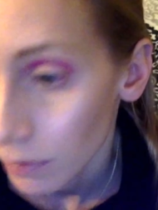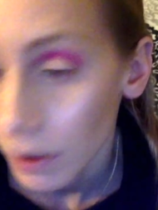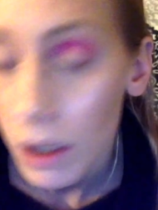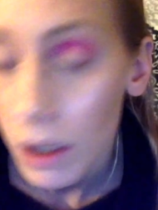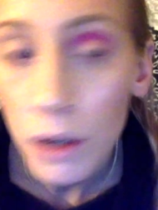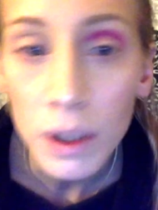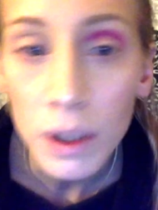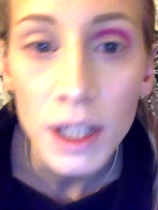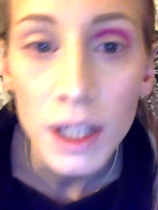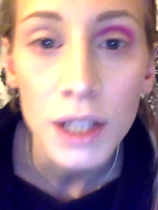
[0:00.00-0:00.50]

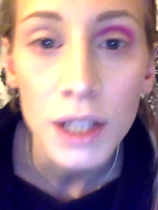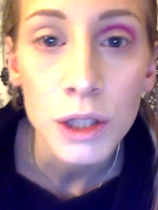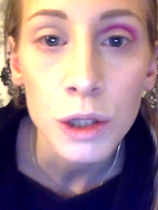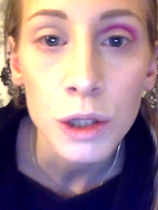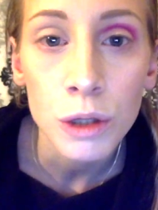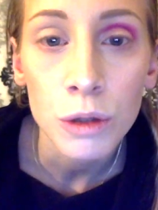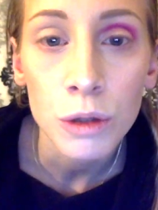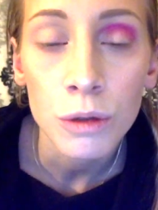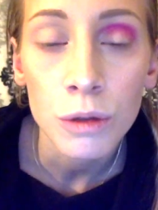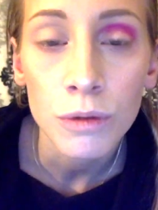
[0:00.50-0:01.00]
Okay,
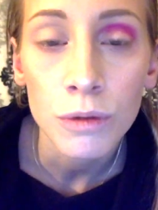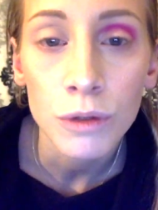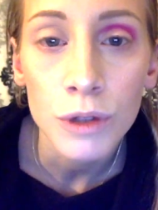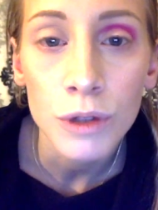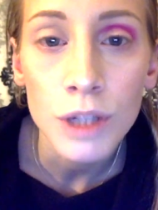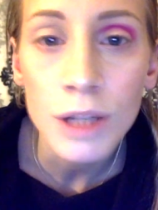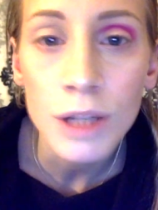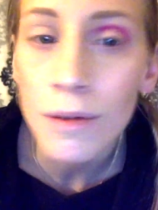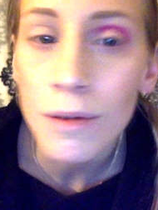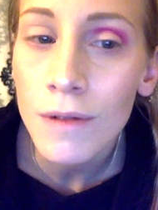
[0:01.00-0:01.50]
so for
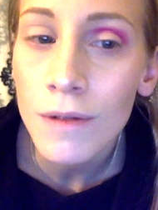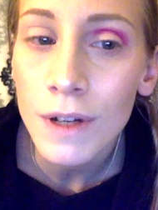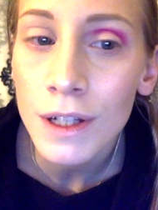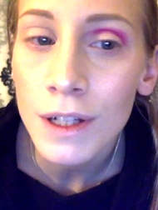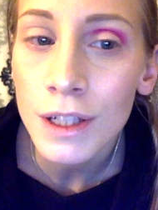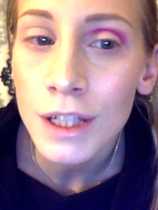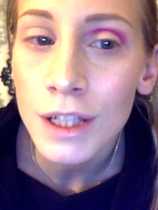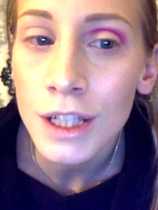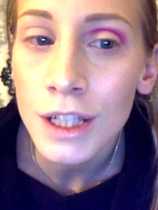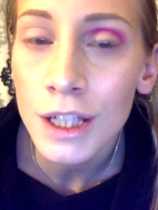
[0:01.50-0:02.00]
some of
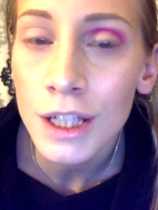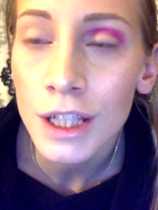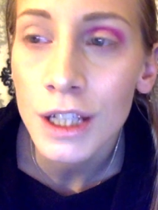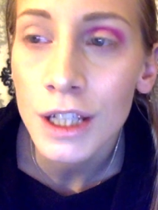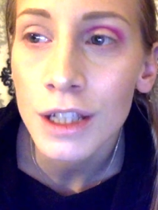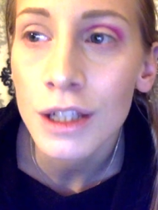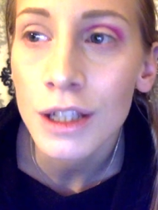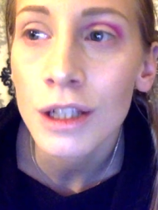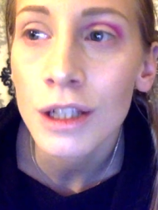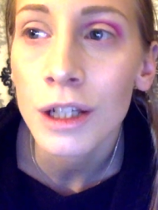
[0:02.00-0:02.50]
us, this
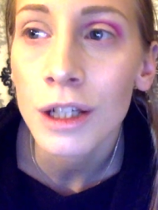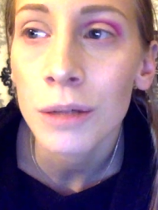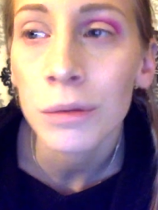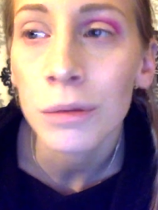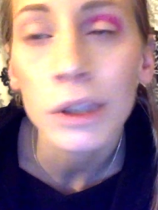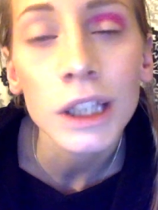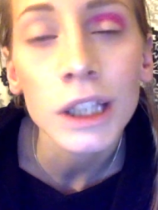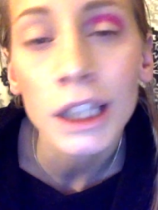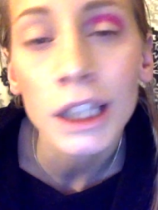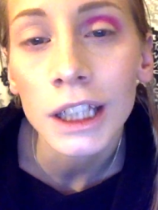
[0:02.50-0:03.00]
is
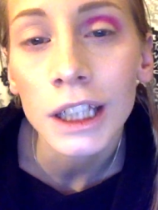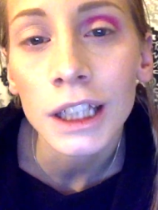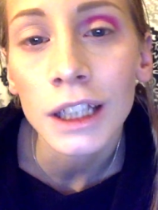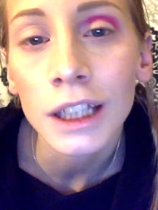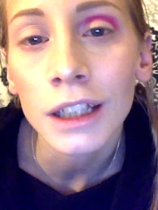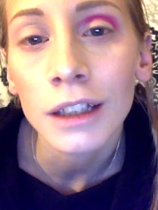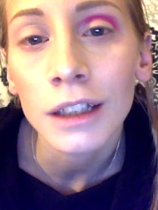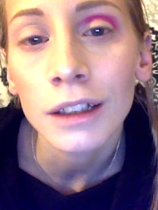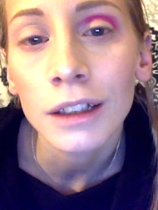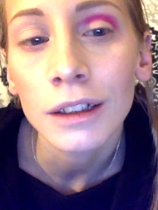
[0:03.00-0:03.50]

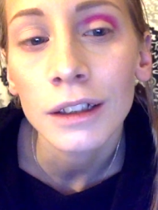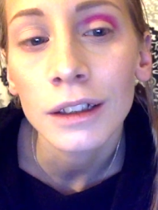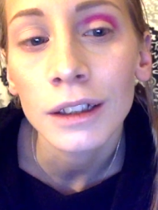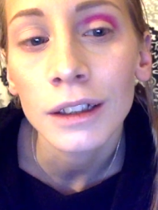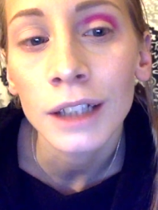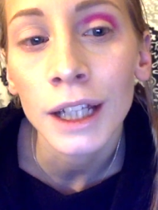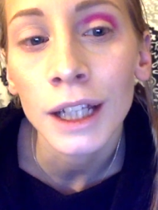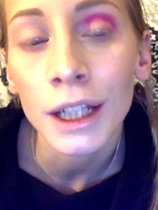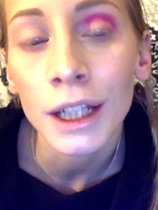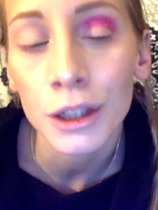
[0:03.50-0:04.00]
completely,
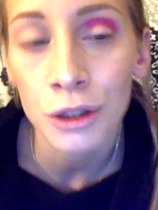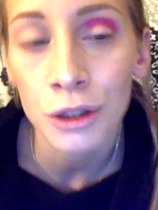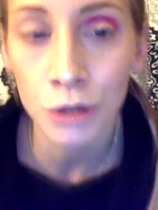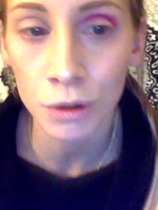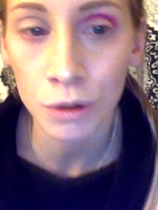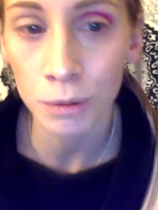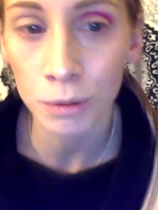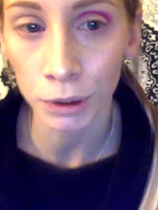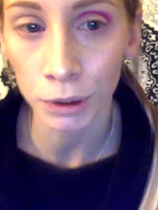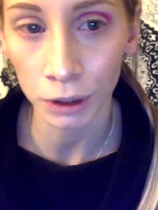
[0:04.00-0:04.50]
like,
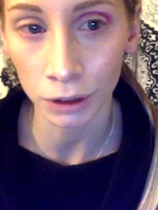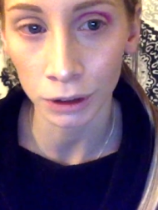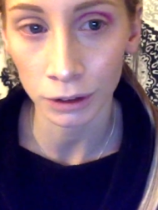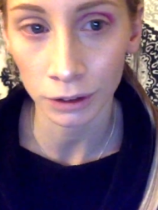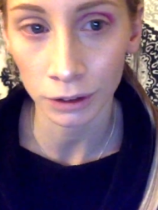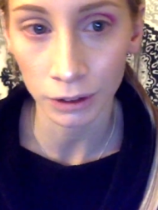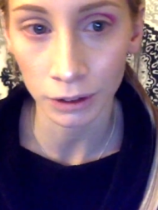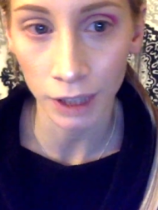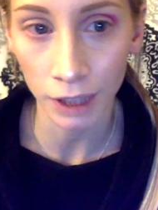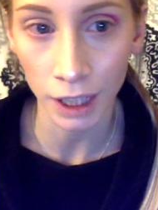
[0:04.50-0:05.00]

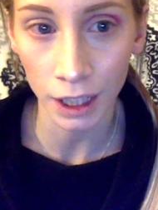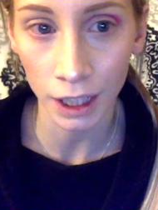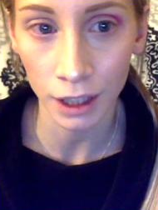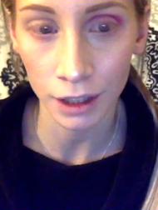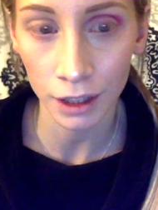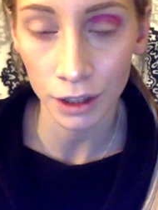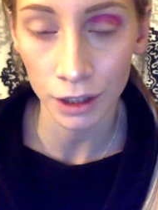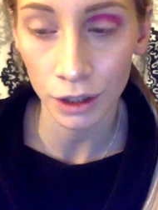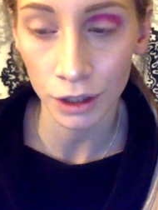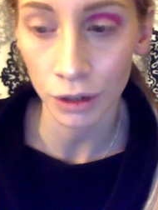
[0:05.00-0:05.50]
doable,
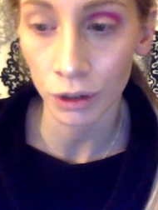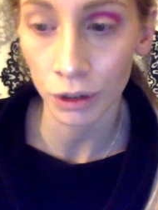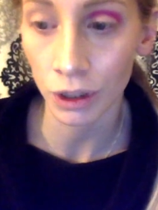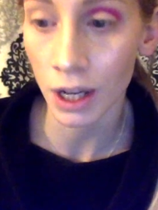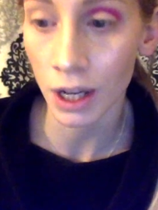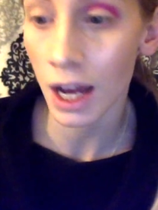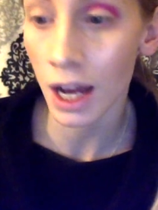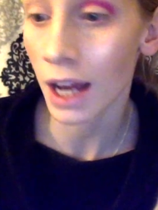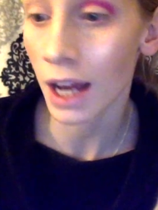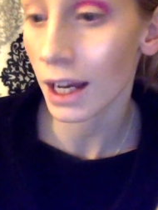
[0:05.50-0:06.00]
and, you know, your
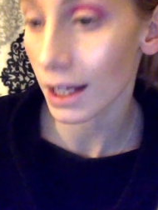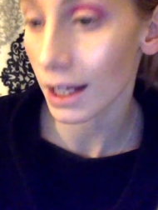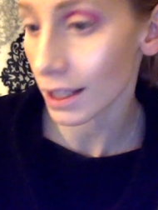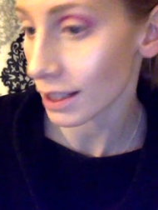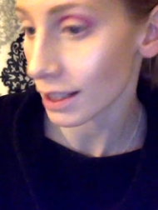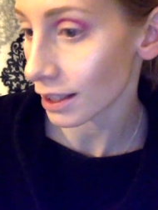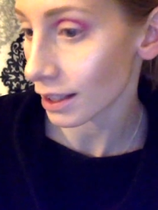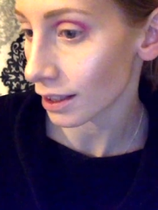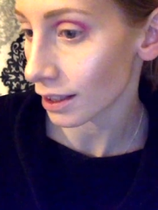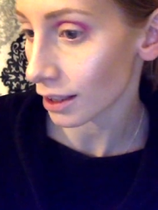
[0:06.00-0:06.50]
eye
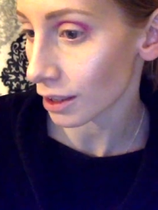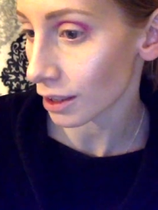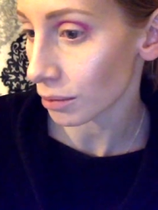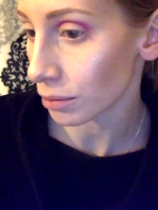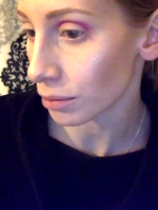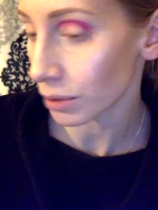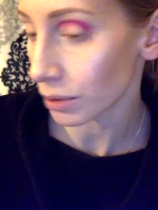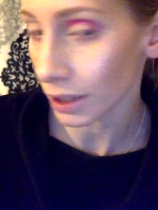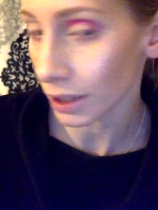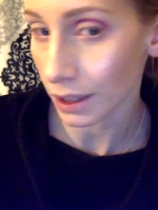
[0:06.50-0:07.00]
isn't
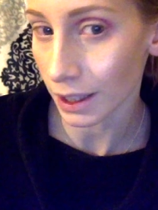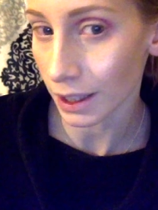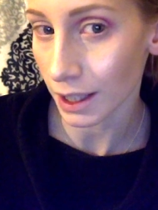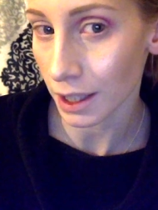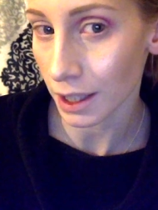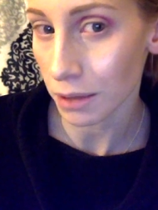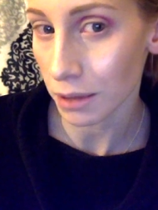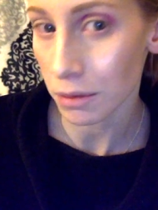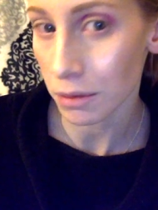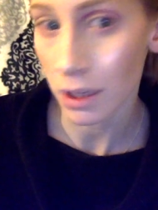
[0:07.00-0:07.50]

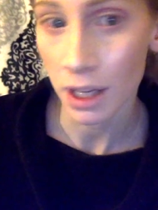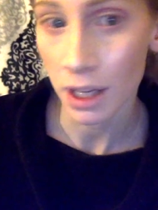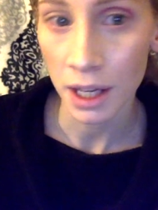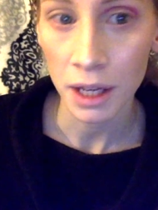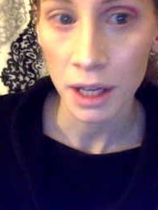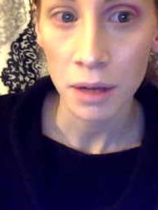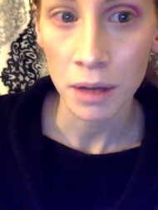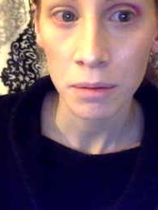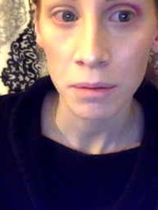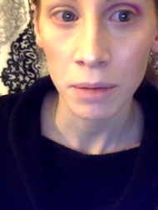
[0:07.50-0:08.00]
completely
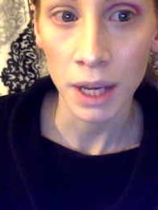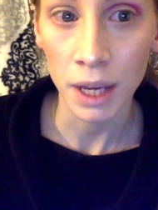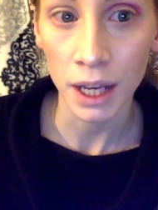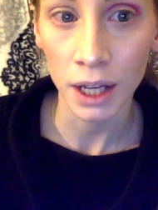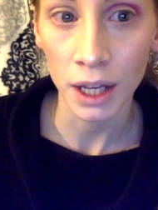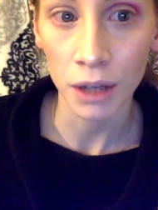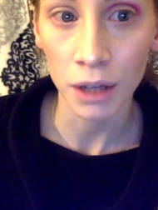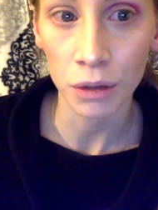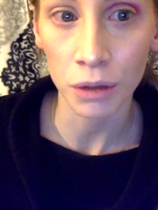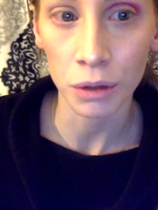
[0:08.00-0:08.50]

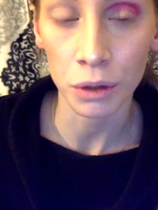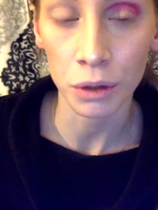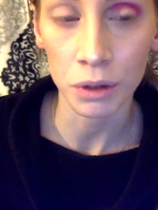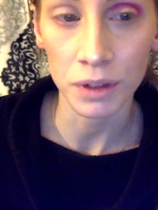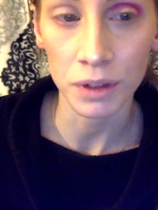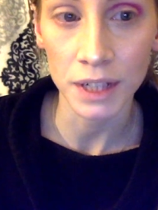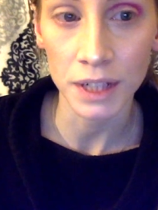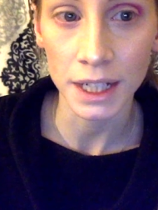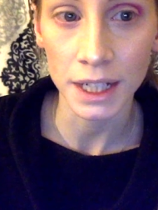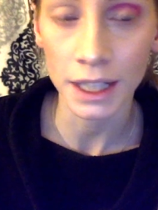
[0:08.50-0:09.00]
pink or
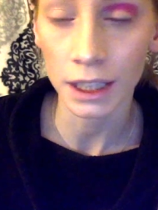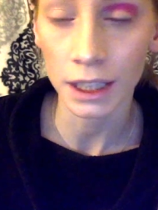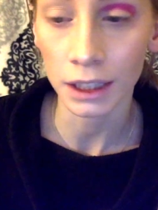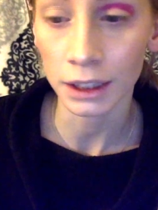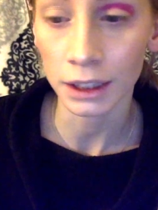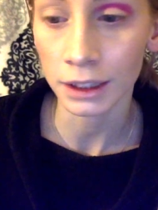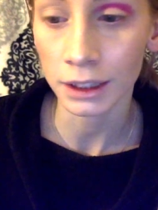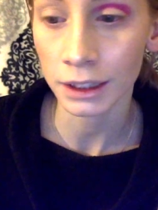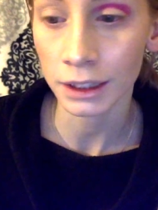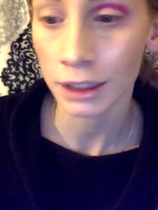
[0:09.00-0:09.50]

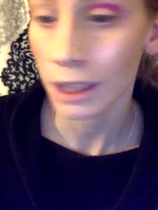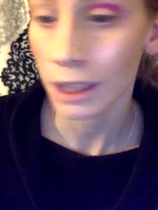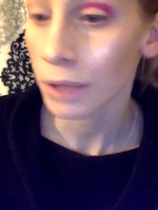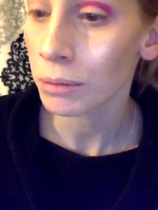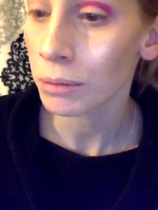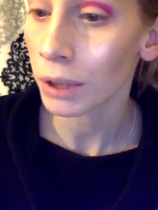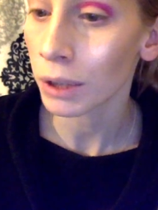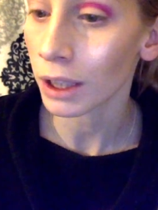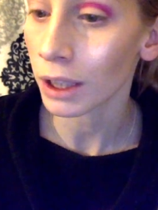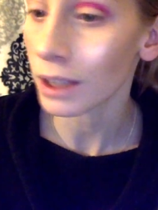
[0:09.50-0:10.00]
ridiculous,
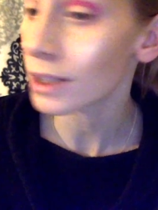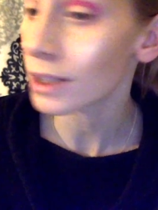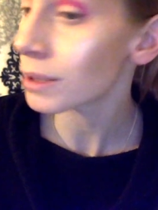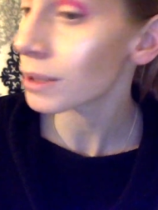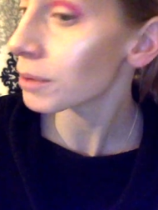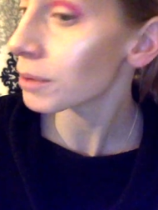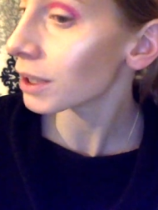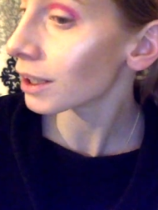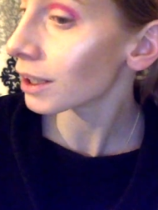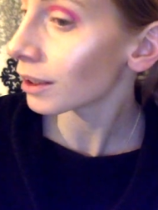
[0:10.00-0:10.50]
but to
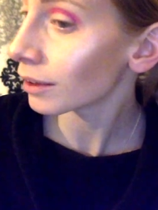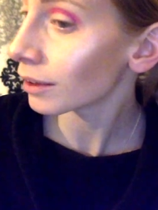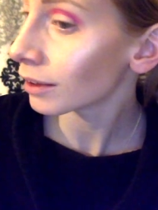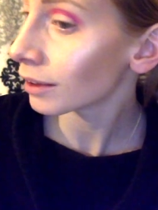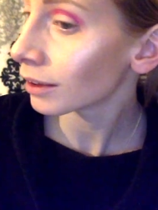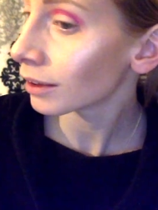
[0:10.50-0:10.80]
me,